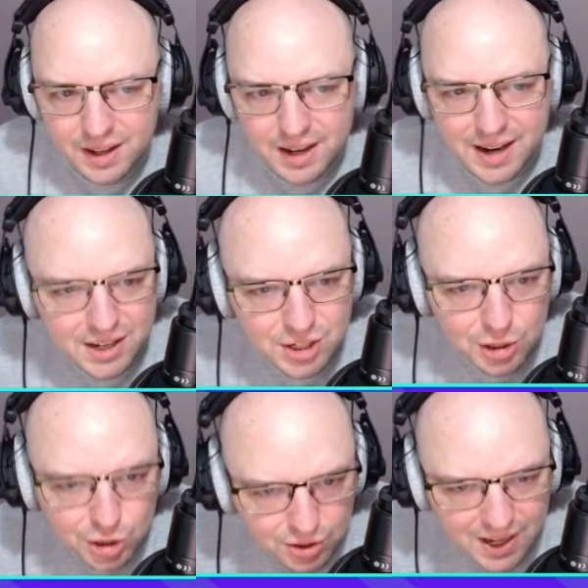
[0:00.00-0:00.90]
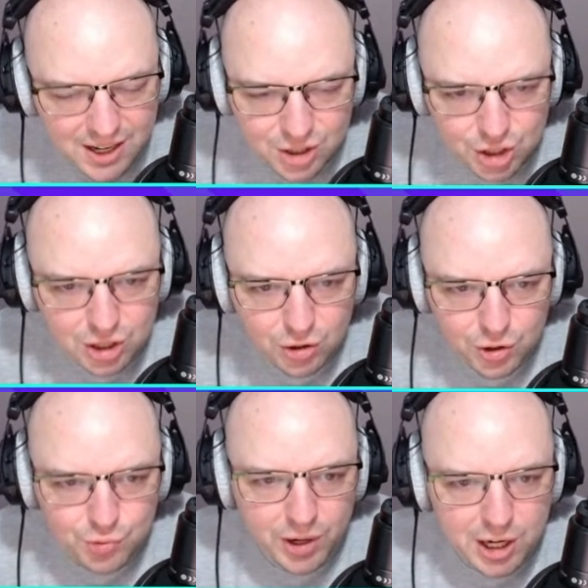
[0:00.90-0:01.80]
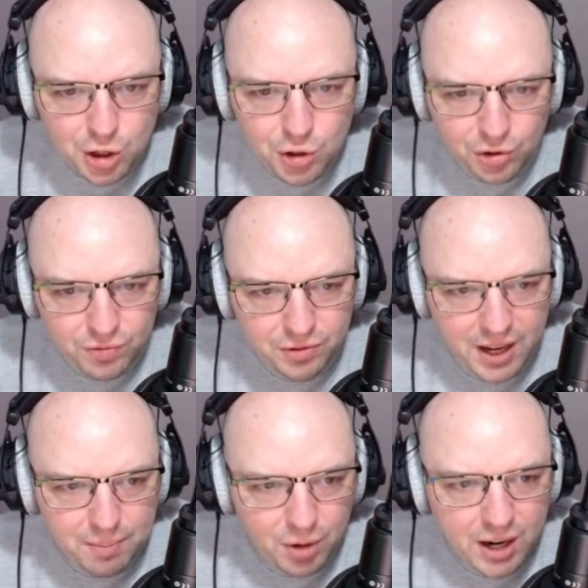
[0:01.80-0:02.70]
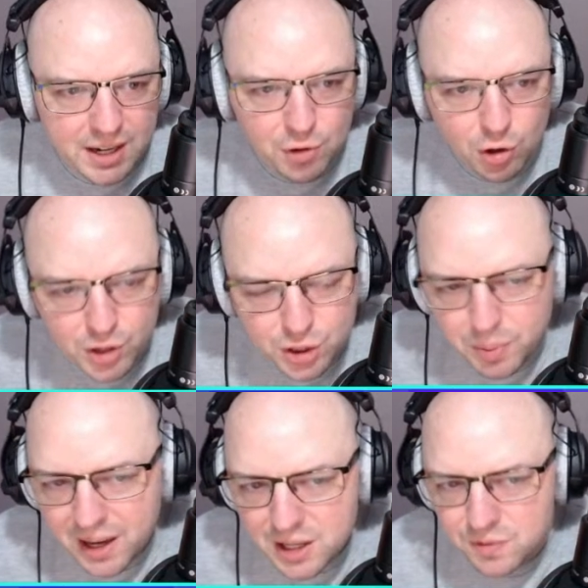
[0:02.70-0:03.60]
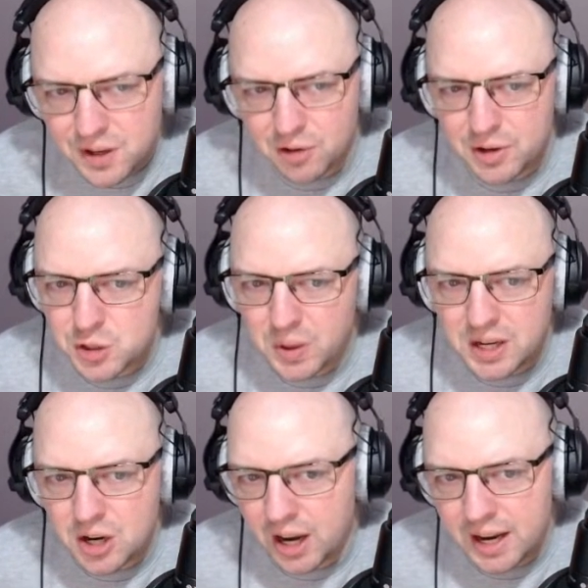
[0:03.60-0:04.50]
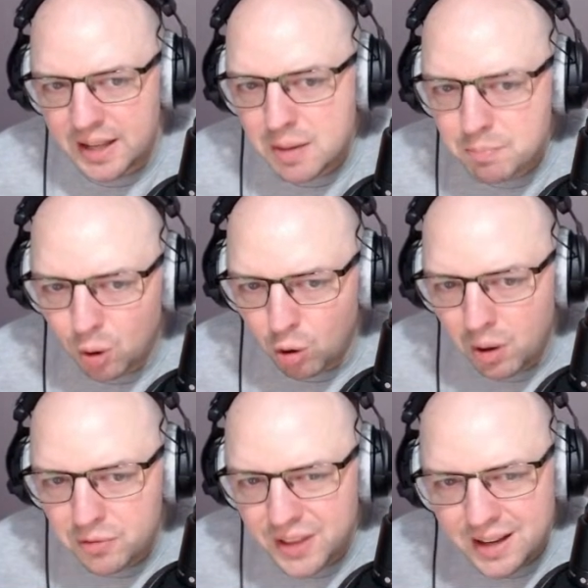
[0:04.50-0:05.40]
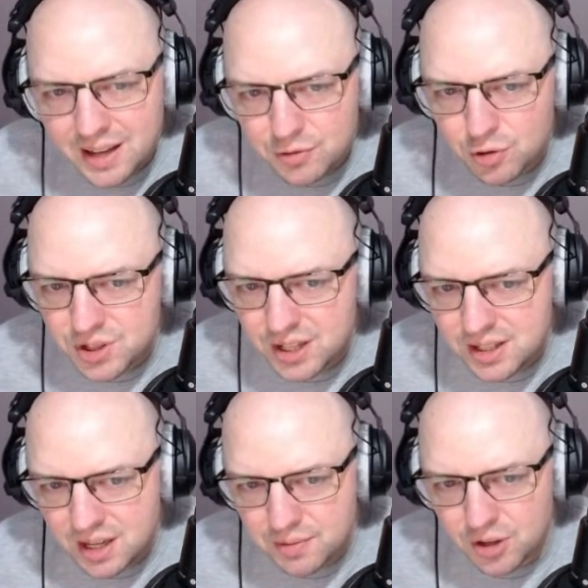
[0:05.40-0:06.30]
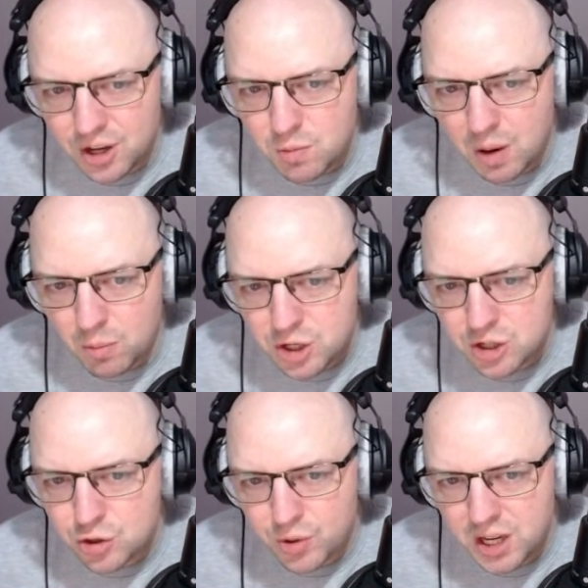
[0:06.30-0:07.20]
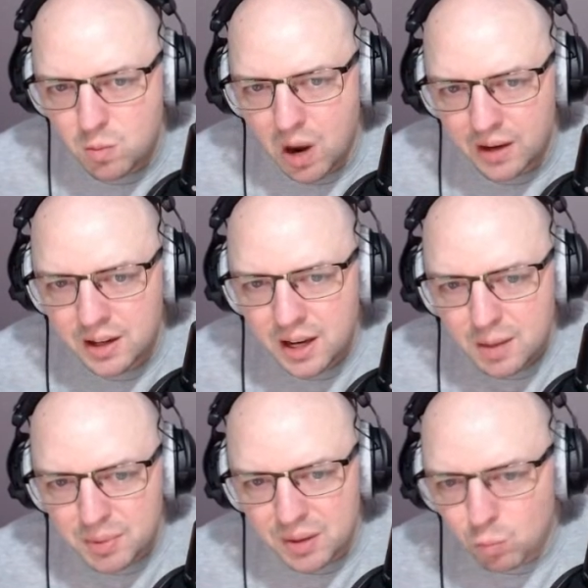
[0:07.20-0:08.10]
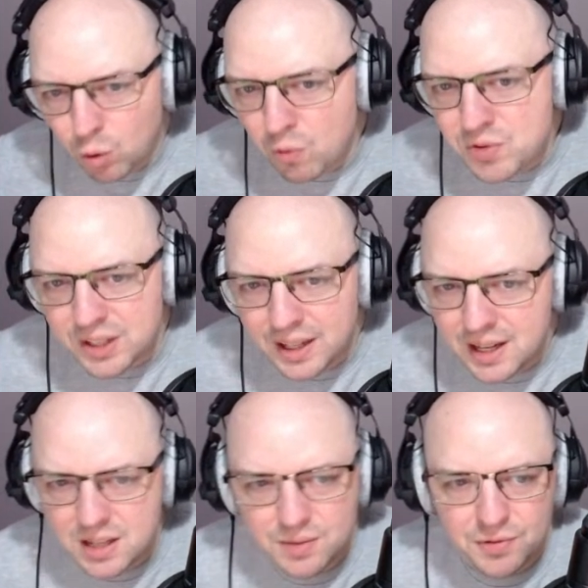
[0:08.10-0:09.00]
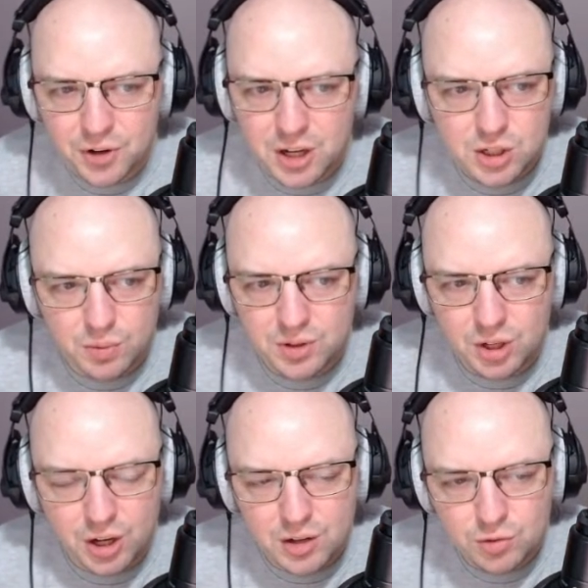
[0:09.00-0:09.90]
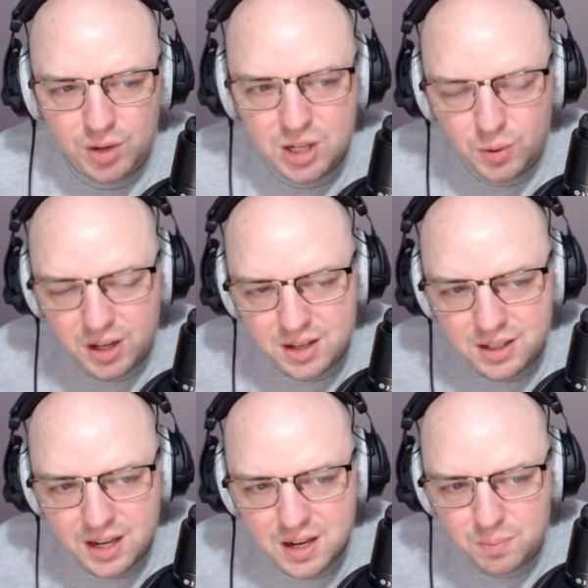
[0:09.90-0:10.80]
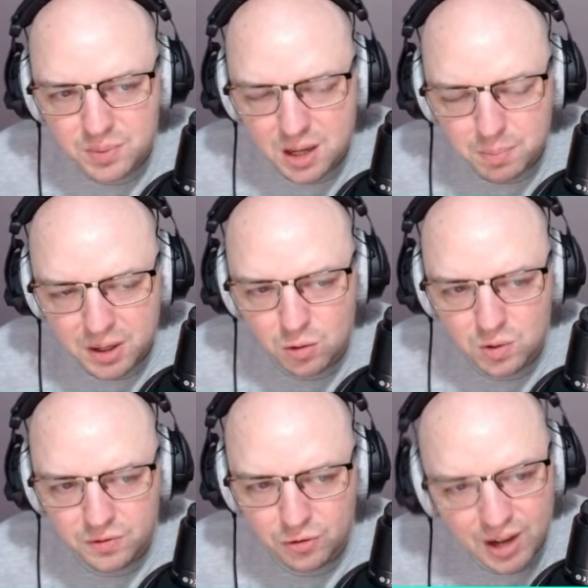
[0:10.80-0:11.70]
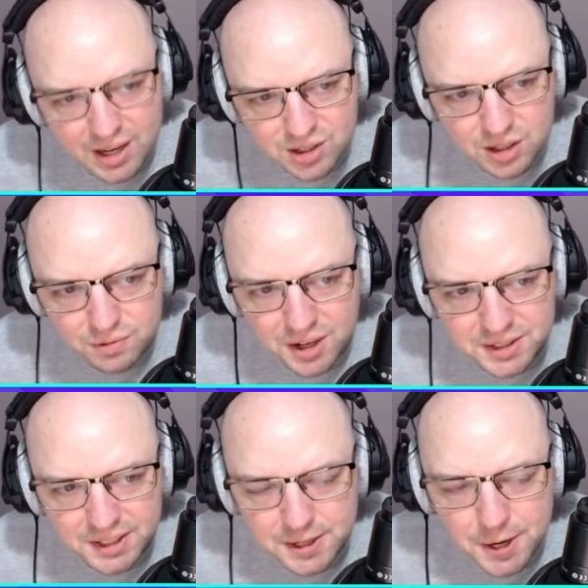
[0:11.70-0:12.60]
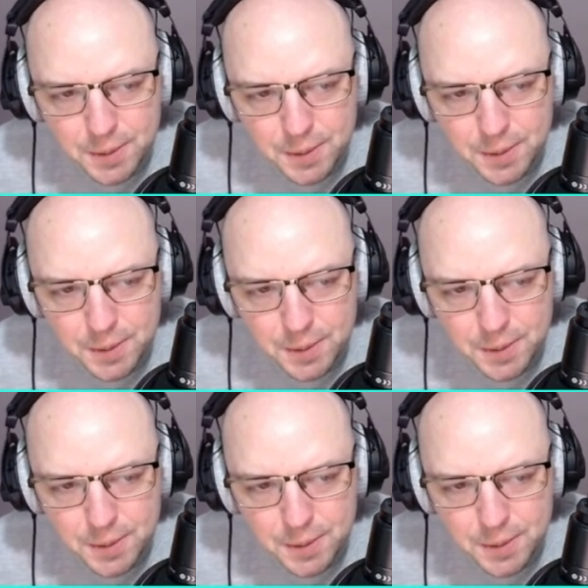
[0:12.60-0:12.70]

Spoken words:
Leicester, it just looks really good for them, right? They've got Crystal Palace, Villa in 29, then Bournemouth, then they've got City in 31, which is a tricky one, but then Wolves and Leeds in 32 and 33. So I can see the appeal for a Leicester defender.